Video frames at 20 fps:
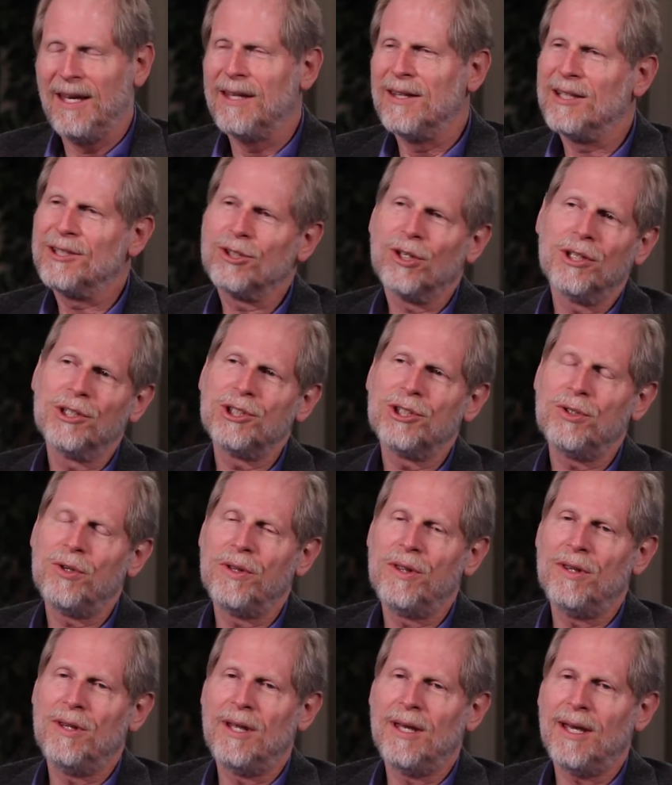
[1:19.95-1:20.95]
There's
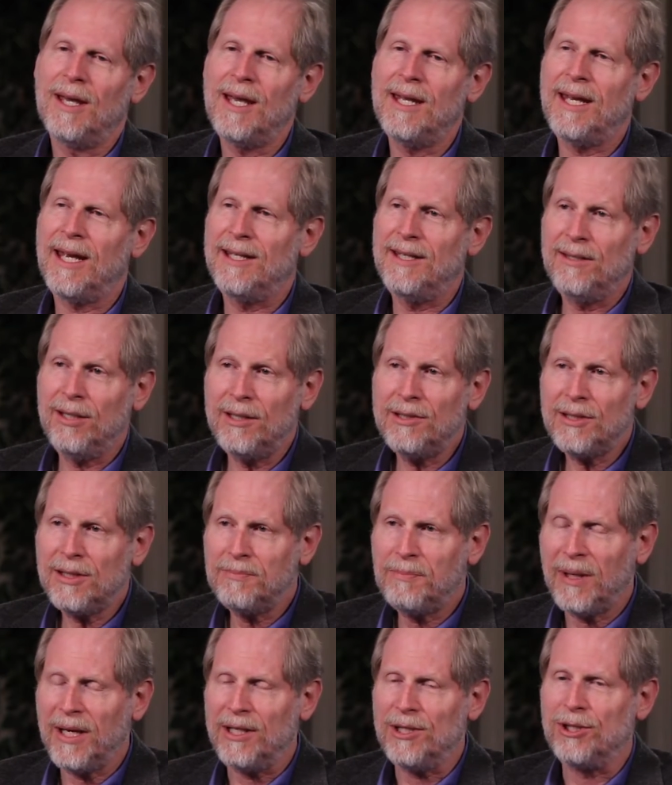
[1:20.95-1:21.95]
also an
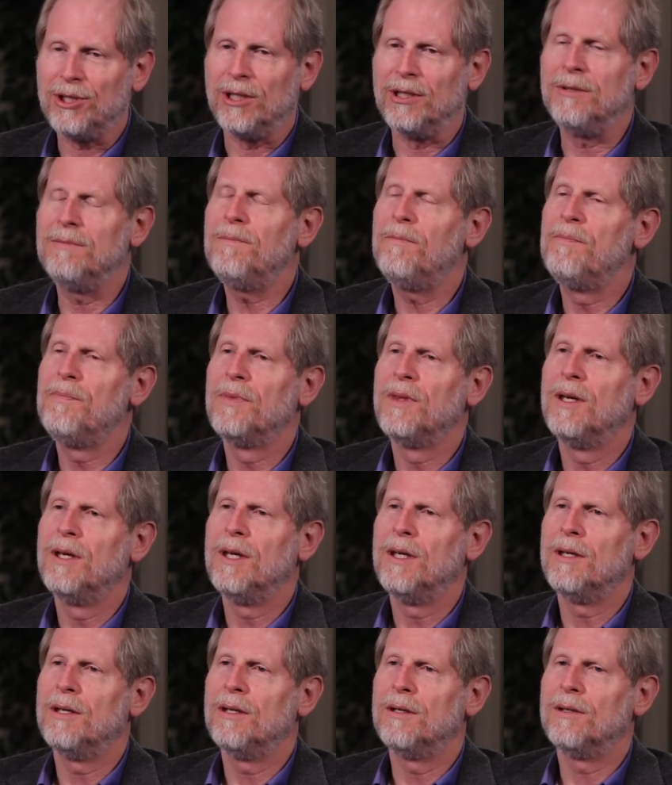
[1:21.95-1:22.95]
anticipation
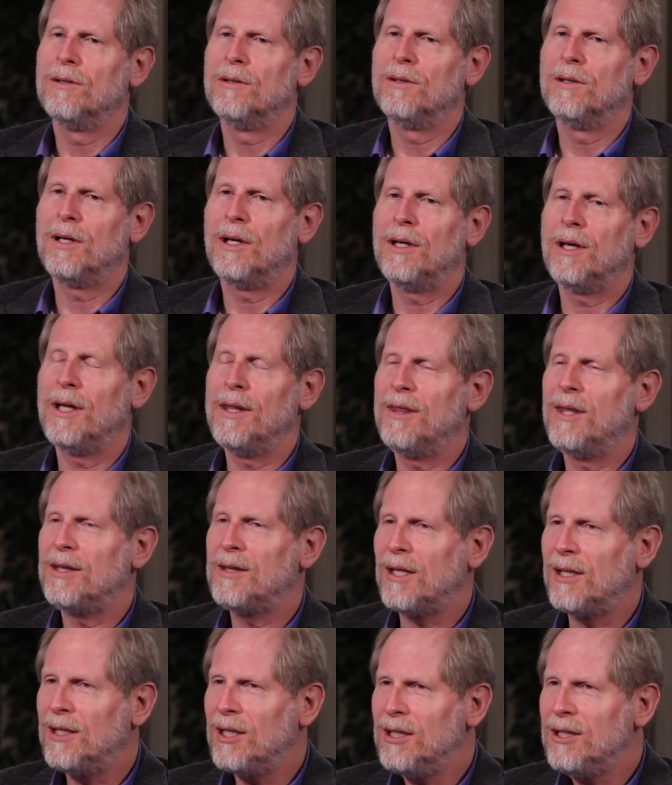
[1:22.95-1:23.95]
that
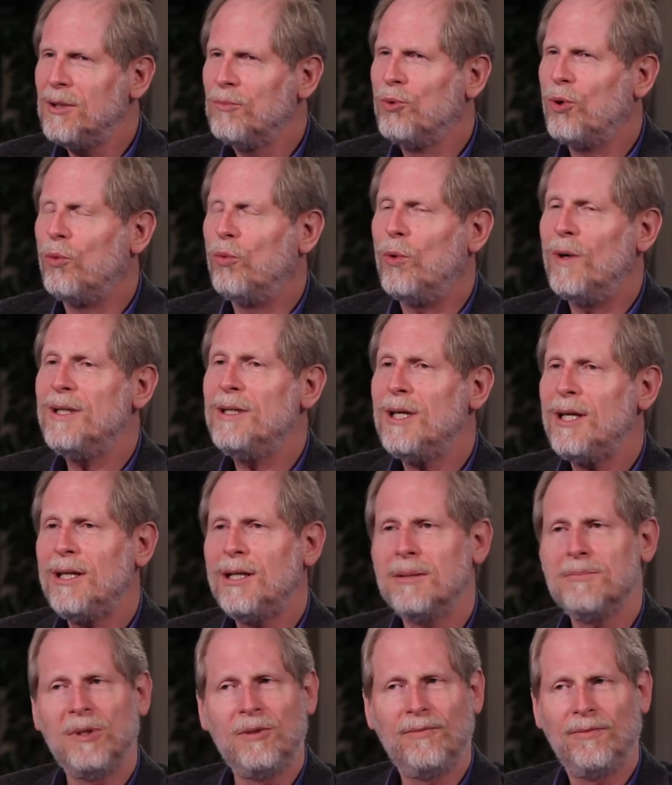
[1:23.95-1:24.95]
the kingdom will one day
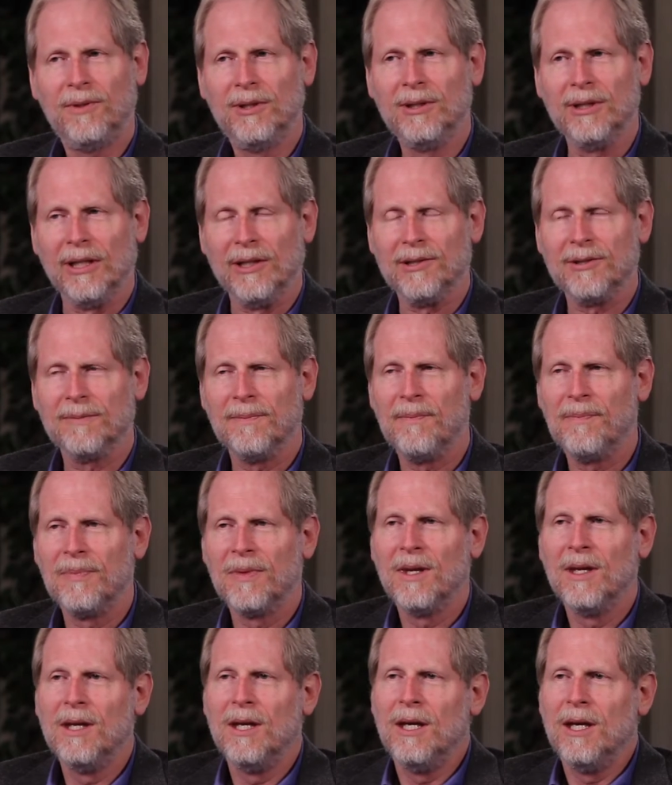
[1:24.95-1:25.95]
come in fullness.
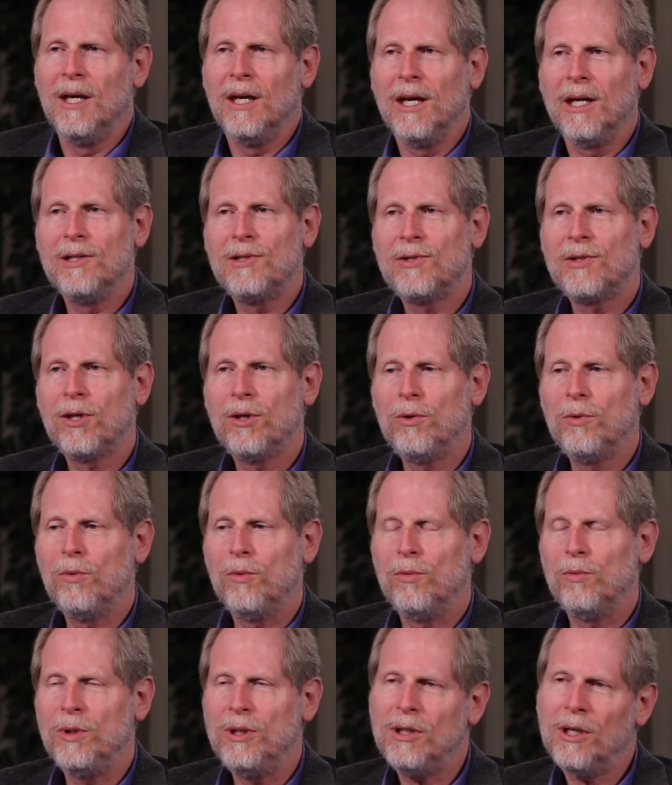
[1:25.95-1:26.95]
And so
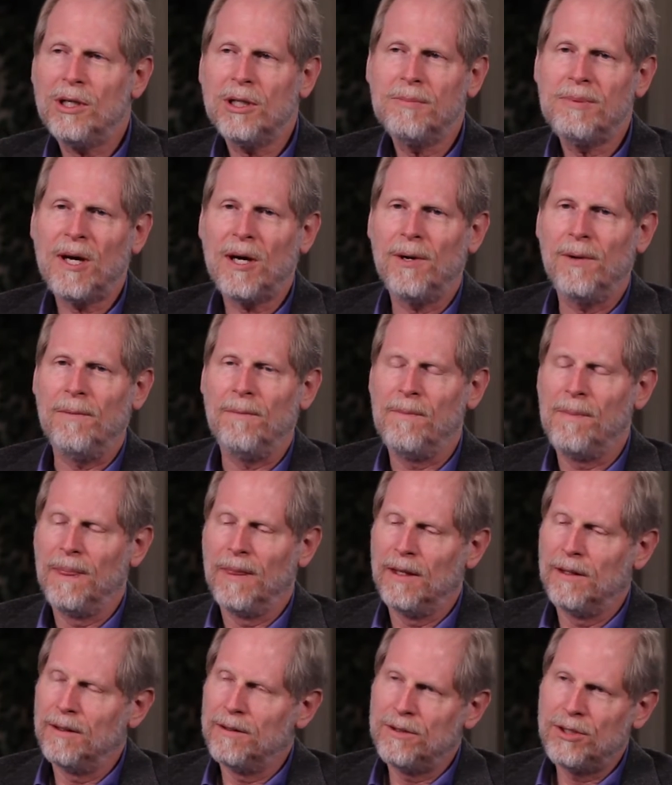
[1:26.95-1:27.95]
we talk about
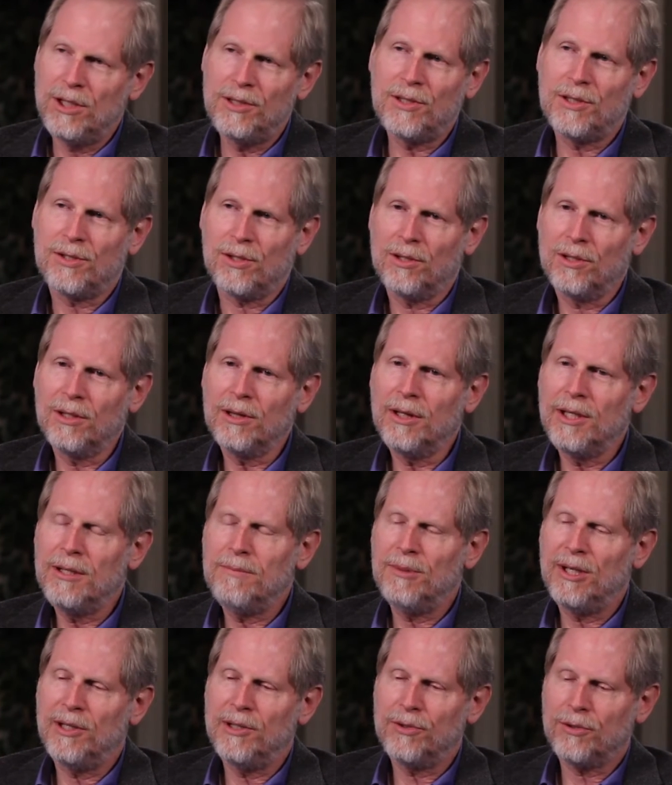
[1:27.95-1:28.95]
Jesus' earthly
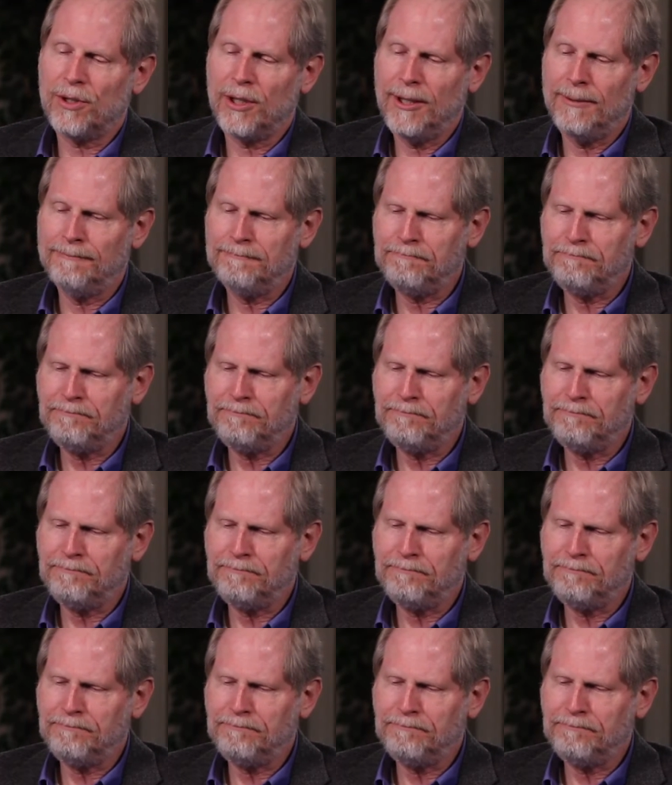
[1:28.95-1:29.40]
ministry